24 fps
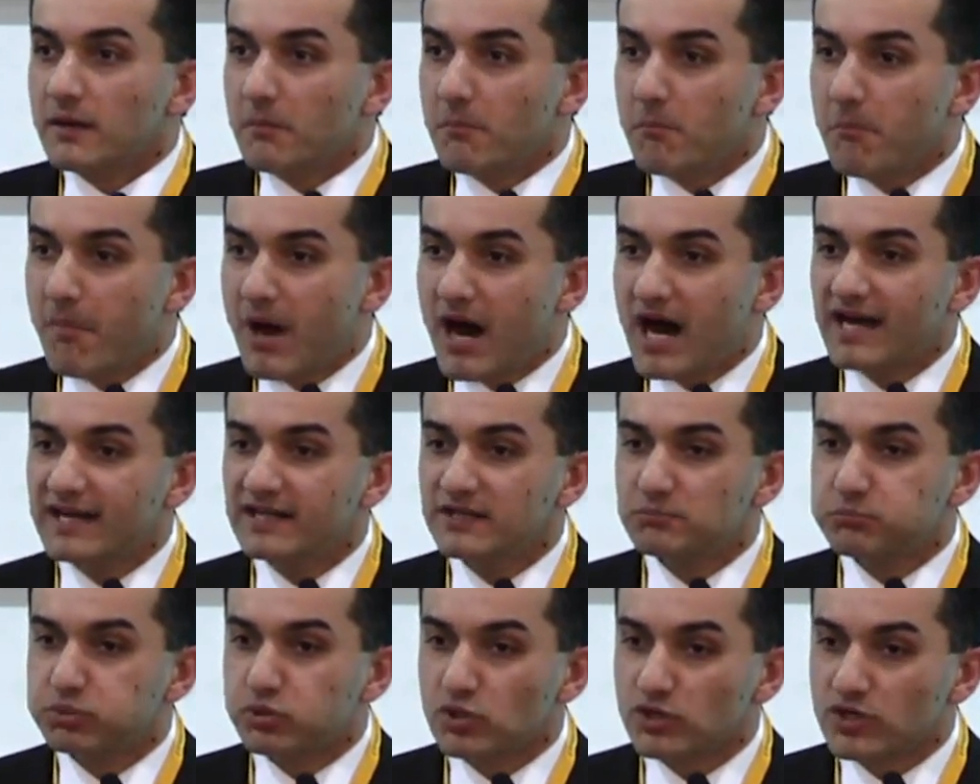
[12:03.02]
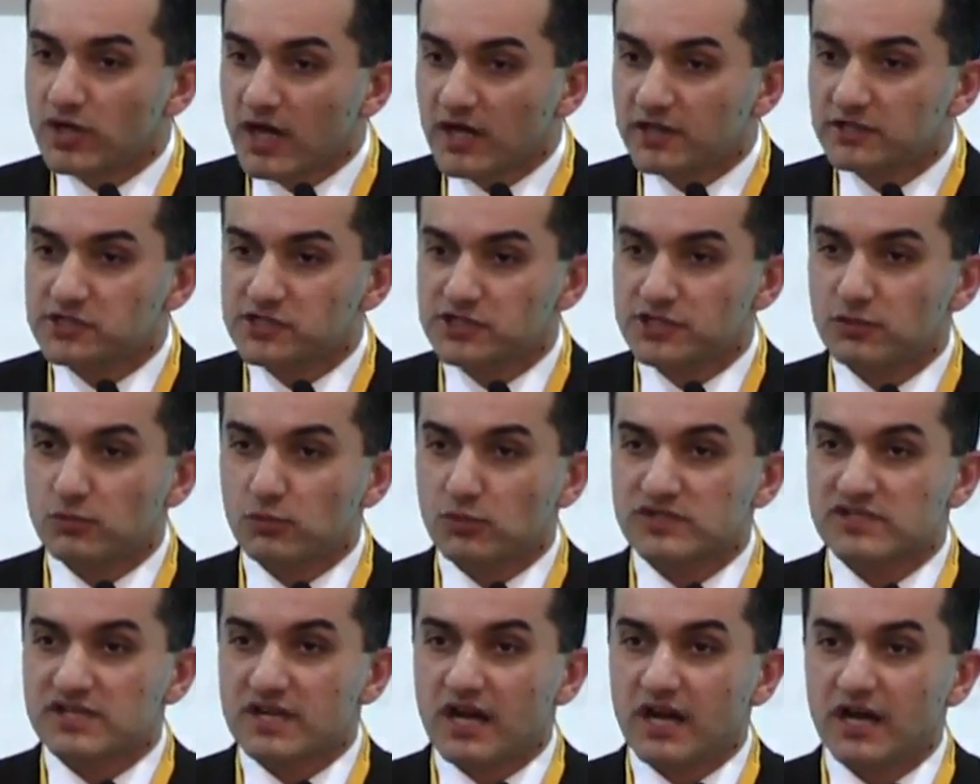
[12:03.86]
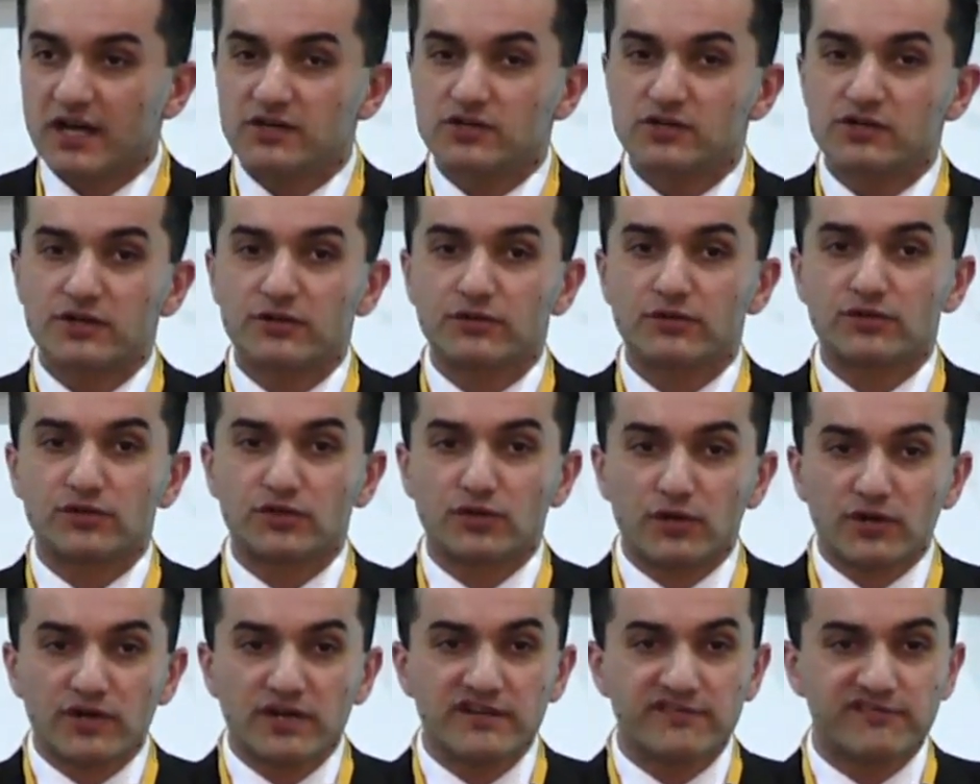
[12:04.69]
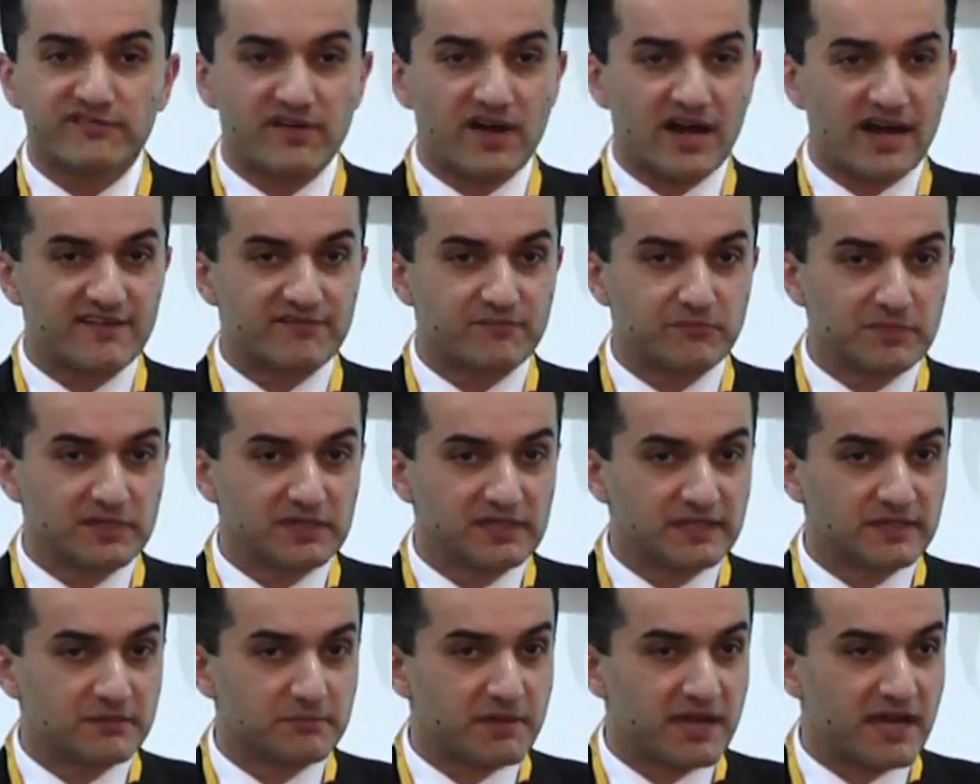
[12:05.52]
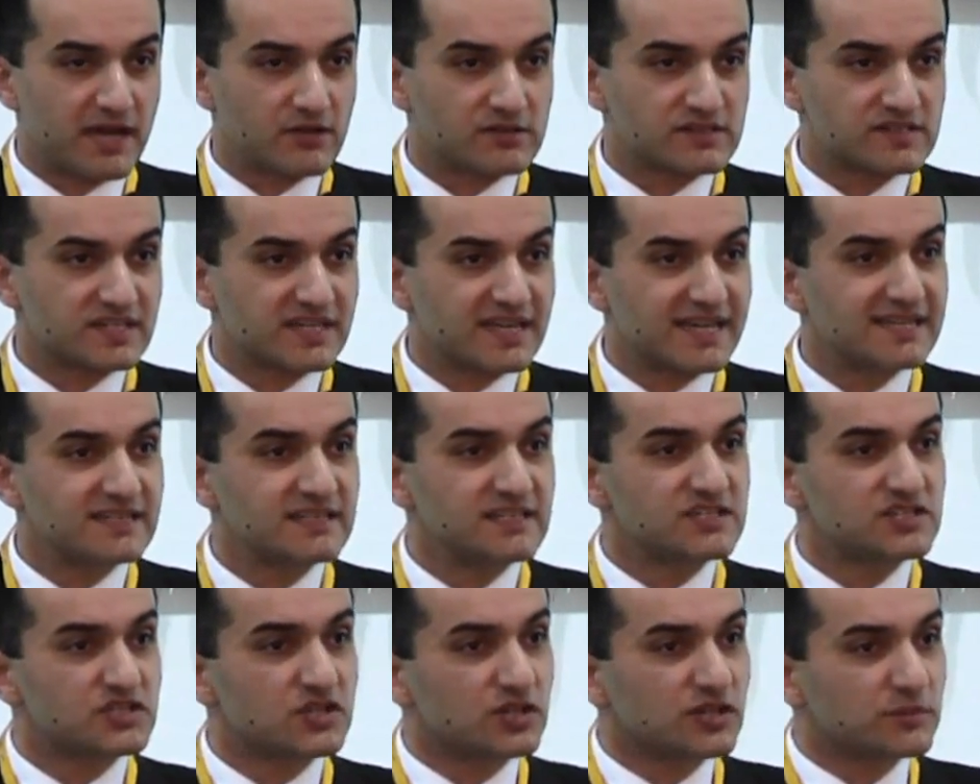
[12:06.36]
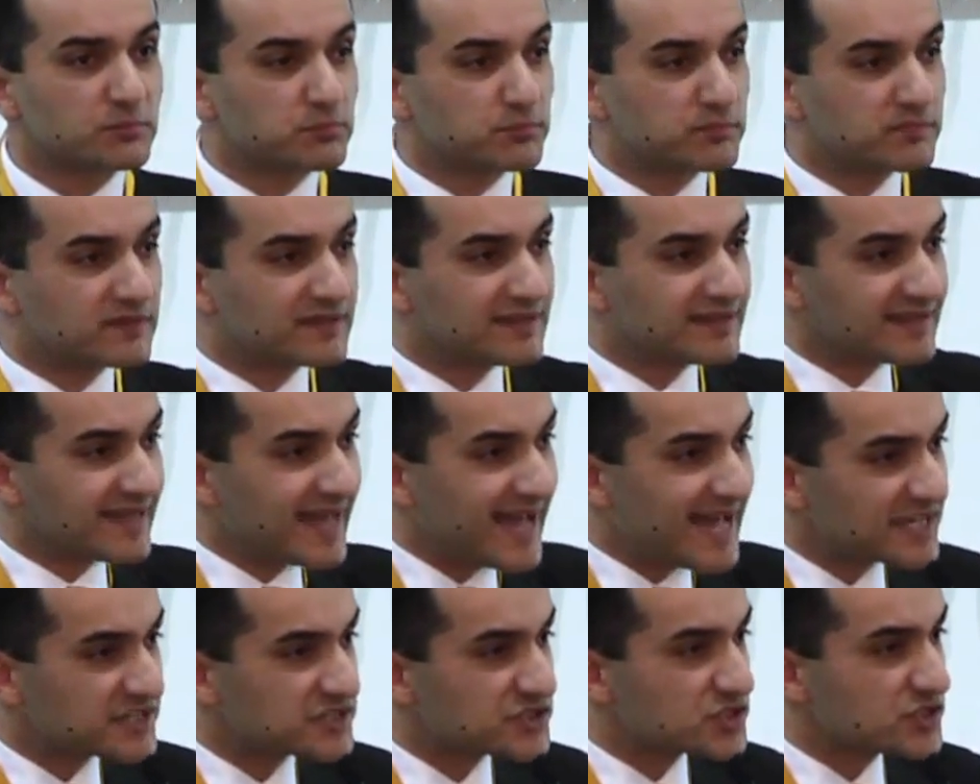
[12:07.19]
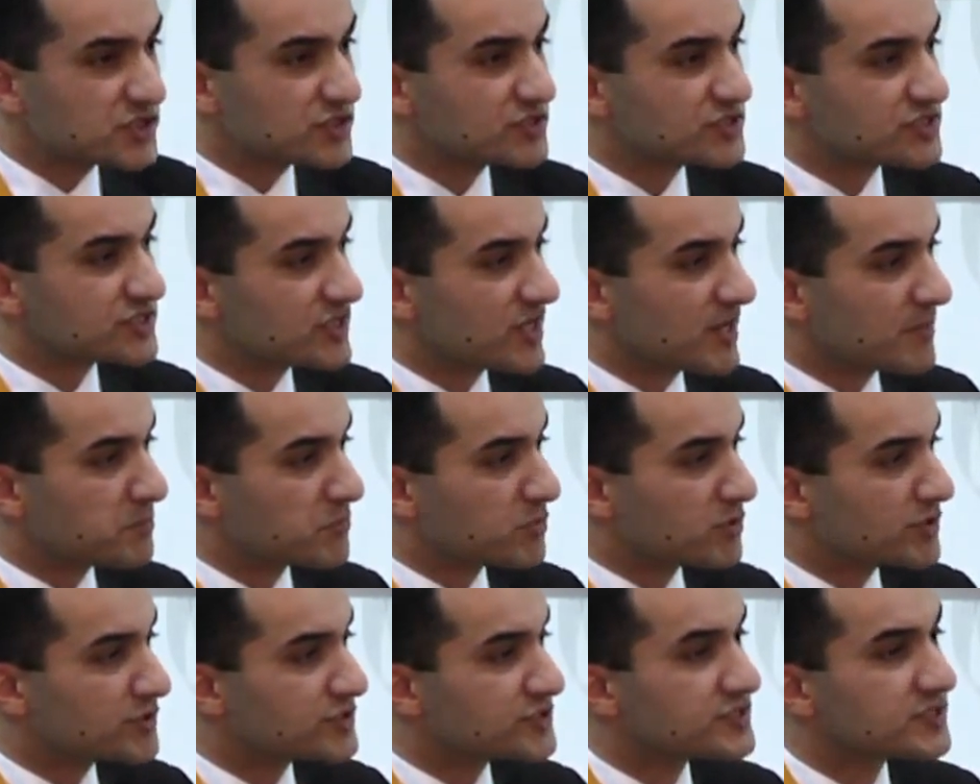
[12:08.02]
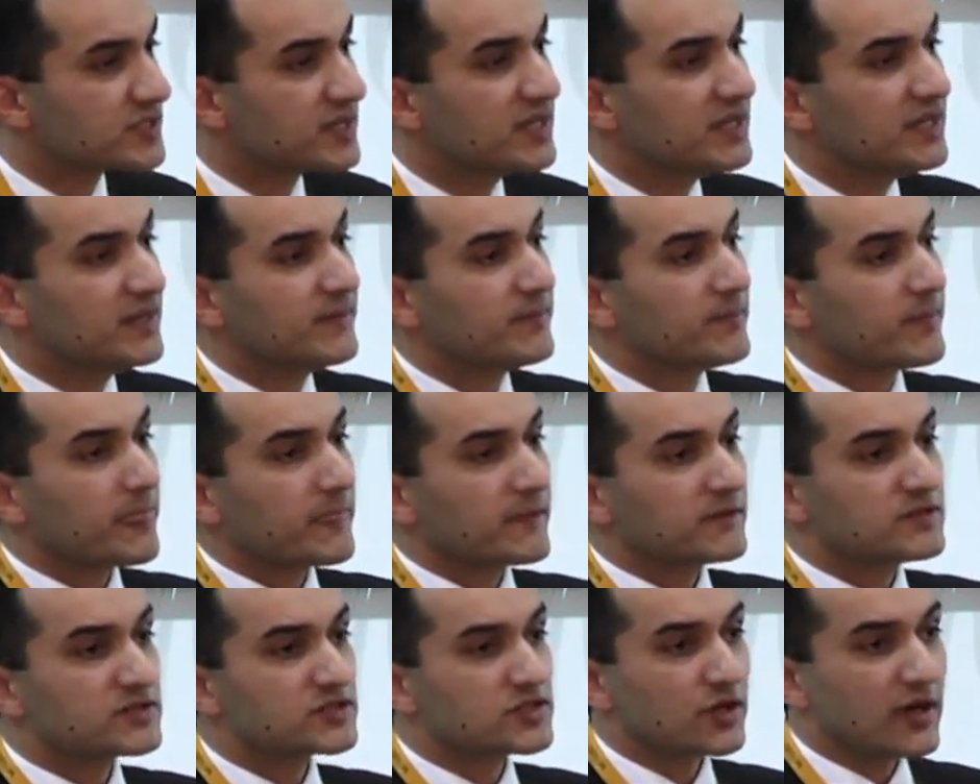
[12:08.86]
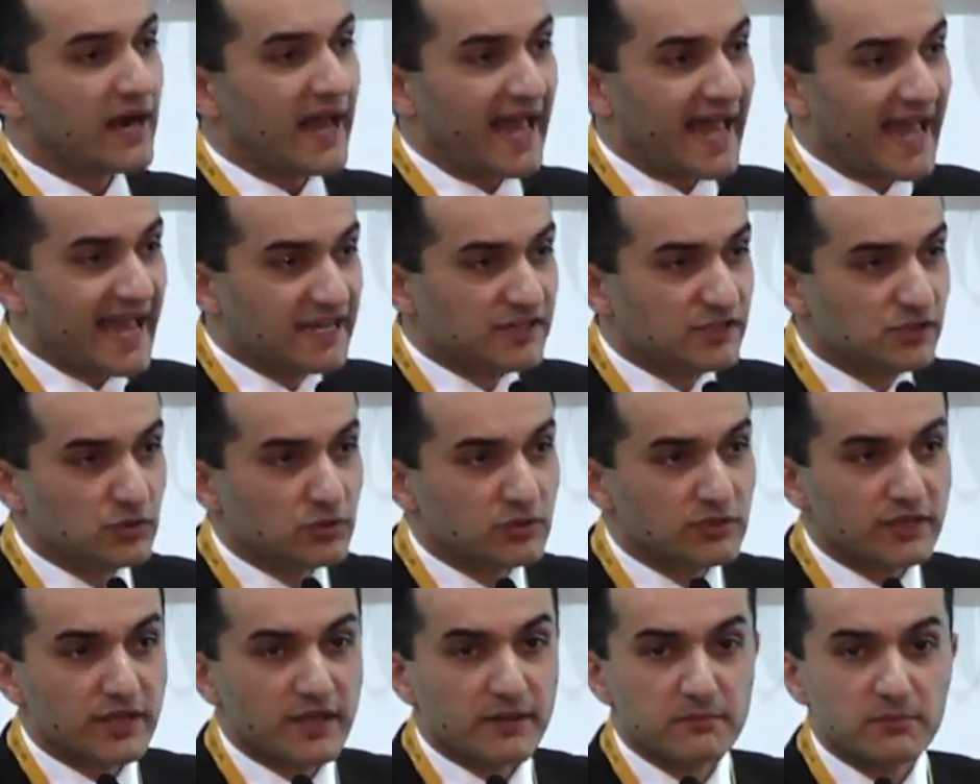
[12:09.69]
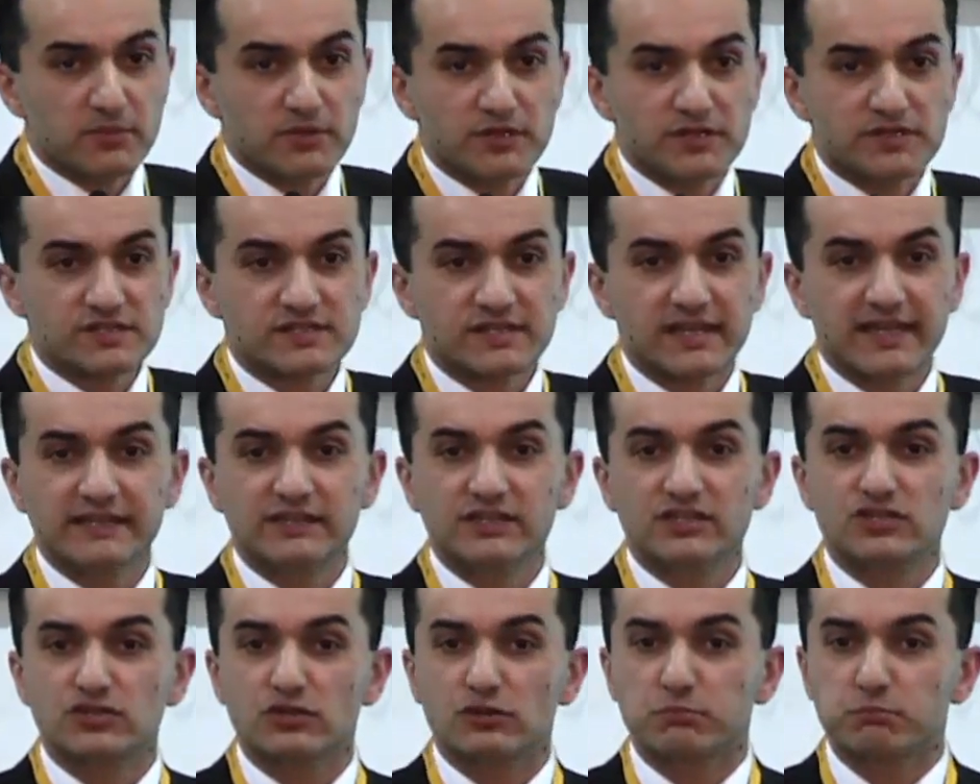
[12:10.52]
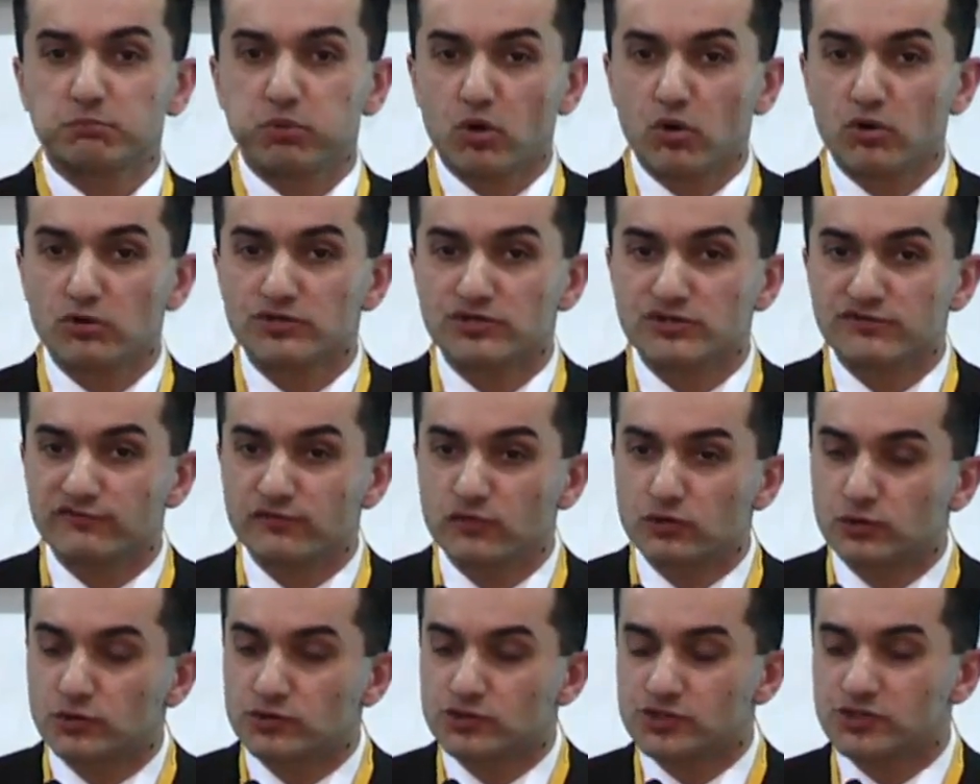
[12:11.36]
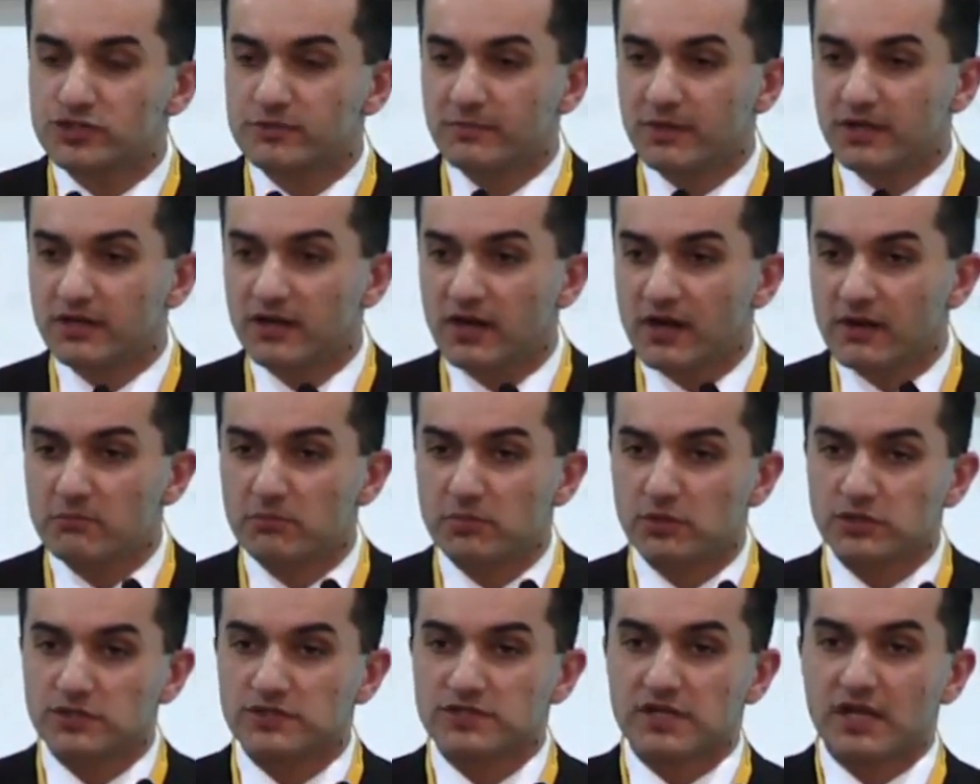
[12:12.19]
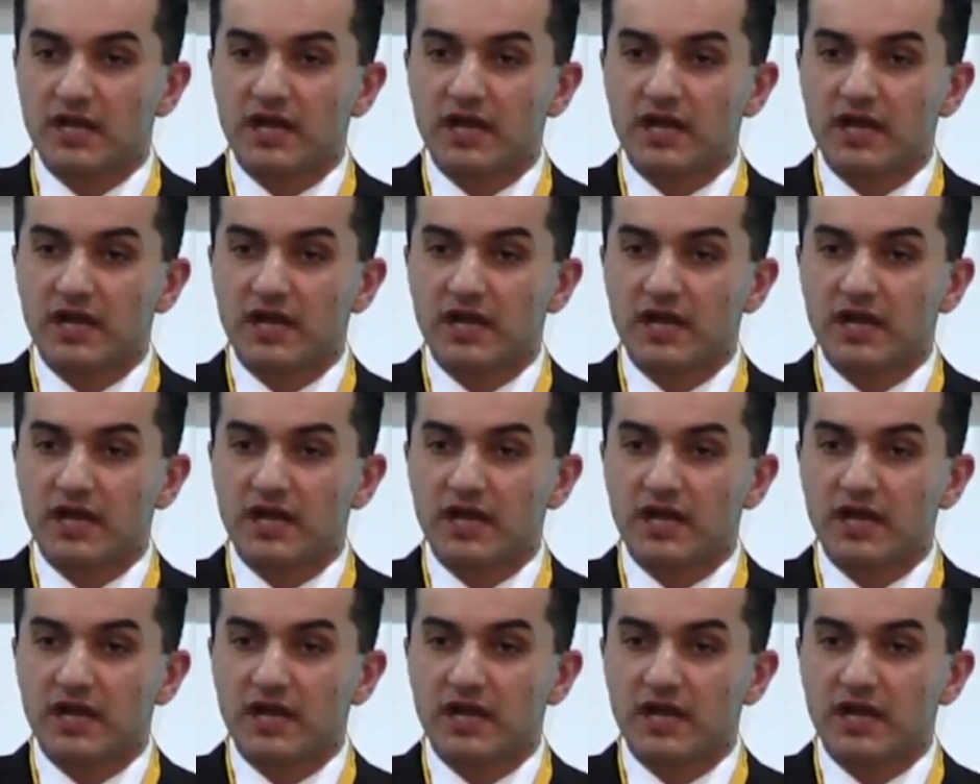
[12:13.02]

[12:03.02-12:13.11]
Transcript: Mine production was 135 million pounds. Again, these are last year's numbers, these are annual numbers, and these are post-Fukushima numbers.